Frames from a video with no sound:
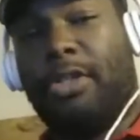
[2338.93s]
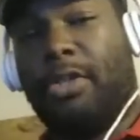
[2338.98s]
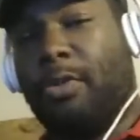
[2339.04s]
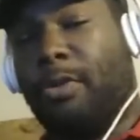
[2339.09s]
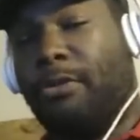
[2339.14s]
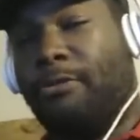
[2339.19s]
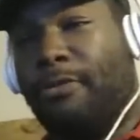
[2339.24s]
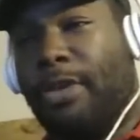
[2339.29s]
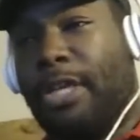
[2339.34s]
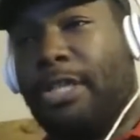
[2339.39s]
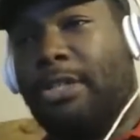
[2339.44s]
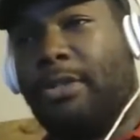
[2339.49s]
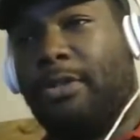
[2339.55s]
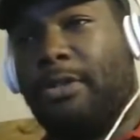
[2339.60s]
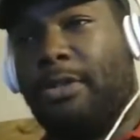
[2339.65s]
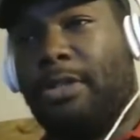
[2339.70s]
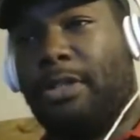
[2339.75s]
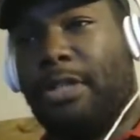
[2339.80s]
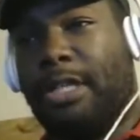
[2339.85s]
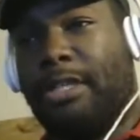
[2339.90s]

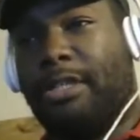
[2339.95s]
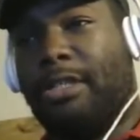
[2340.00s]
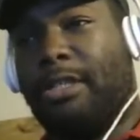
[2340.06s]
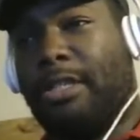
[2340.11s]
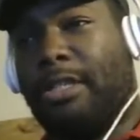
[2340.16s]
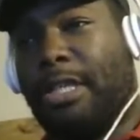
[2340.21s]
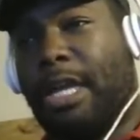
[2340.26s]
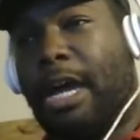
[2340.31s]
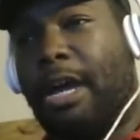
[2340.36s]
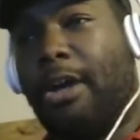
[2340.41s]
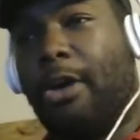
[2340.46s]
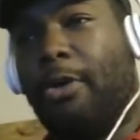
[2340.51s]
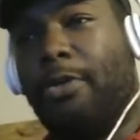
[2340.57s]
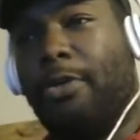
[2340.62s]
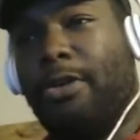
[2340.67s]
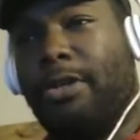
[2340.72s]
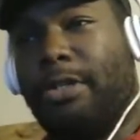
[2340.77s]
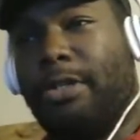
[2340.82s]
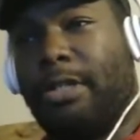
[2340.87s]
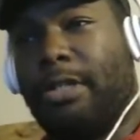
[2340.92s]
investors and these
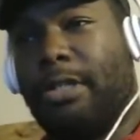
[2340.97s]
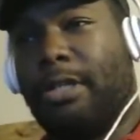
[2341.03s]
stockholders,